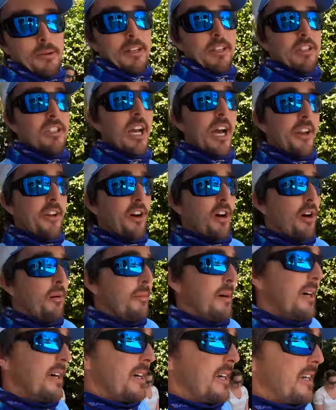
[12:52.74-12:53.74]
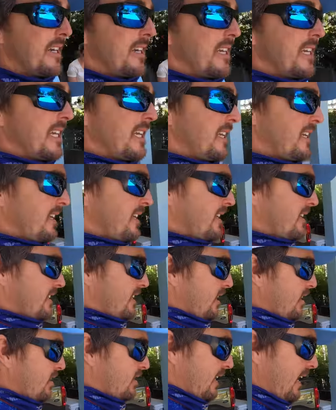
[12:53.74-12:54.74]
we just got home.
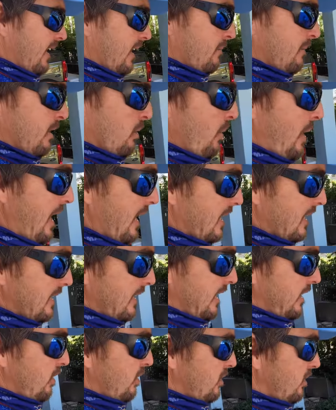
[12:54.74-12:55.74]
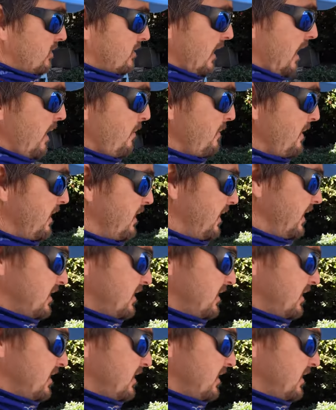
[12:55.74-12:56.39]
Sarah's taking them in the wagon that Uncle Tommy and